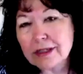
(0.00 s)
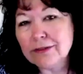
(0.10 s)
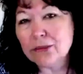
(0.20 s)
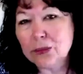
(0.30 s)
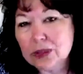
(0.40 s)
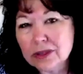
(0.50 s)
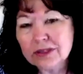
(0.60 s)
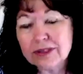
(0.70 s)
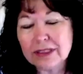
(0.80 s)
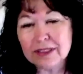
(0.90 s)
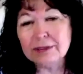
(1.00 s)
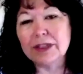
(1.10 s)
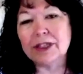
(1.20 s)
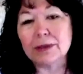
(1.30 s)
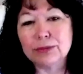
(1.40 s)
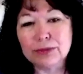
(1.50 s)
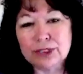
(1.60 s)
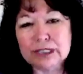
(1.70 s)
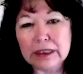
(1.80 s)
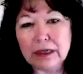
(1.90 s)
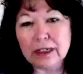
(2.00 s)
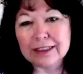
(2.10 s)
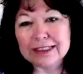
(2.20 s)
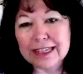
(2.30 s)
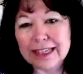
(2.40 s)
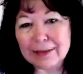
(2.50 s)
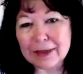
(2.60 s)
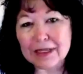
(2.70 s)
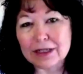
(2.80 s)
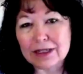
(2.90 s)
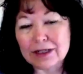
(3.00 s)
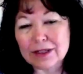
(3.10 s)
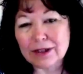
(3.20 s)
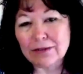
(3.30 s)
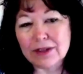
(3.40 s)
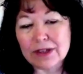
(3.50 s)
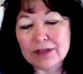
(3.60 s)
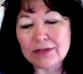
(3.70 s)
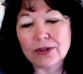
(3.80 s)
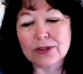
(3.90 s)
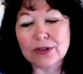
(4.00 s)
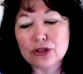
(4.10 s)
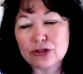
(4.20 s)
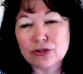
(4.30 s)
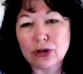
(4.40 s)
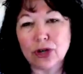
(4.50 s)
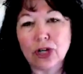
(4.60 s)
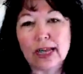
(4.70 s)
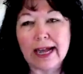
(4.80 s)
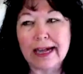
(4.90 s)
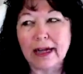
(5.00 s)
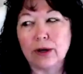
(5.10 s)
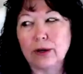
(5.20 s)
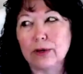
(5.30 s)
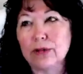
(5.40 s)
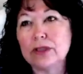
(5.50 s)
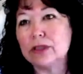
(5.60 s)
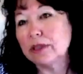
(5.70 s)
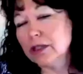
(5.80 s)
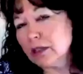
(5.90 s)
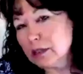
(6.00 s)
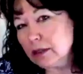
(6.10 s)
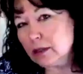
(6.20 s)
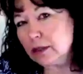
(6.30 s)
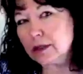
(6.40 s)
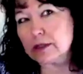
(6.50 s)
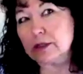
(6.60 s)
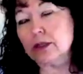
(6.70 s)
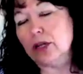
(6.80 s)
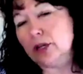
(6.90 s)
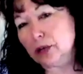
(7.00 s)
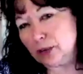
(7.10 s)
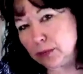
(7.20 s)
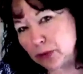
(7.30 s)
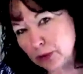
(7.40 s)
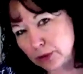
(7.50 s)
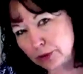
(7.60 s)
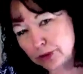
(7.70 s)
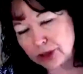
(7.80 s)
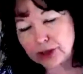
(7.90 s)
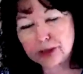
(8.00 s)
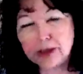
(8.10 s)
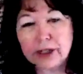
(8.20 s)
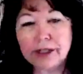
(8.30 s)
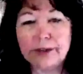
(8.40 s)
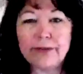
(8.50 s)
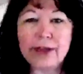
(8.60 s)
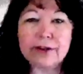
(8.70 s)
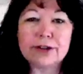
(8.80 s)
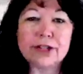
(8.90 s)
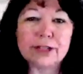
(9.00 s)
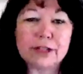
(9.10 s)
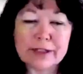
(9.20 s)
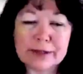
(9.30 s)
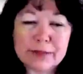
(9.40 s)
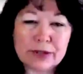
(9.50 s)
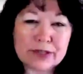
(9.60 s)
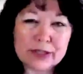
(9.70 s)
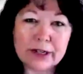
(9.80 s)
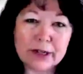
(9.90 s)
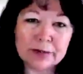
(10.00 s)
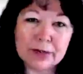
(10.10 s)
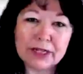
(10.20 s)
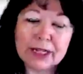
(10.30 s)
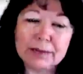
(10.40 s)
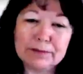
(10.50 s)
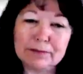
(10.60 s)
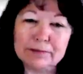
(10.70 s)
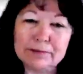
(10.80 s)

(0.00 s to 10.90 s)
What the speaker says: it will seem like a really long day because of this very strung out, slow motion kind of energy that's present on Monday.